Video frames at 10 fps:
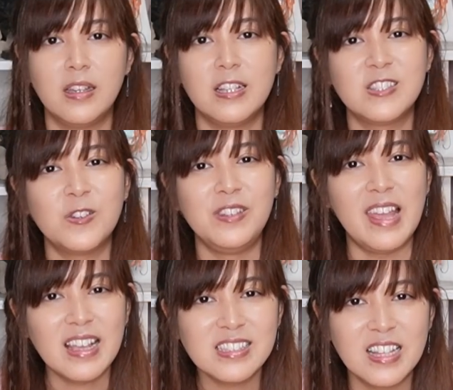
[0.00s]
So
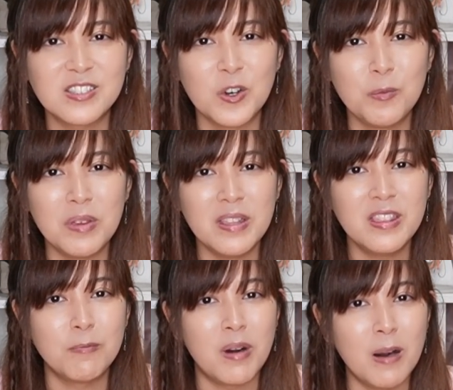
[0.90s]
next, let's open
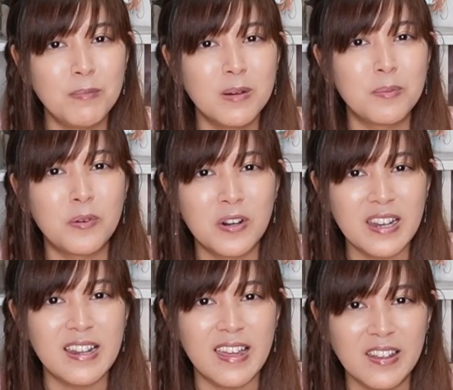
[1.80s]
the pop-up
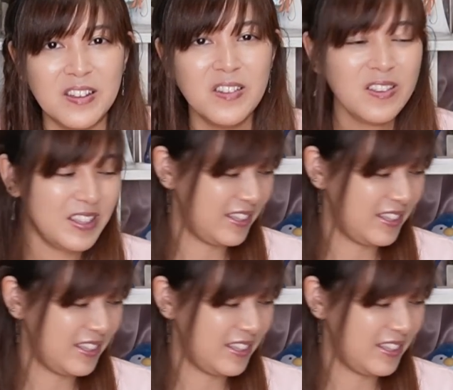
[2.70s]
parade L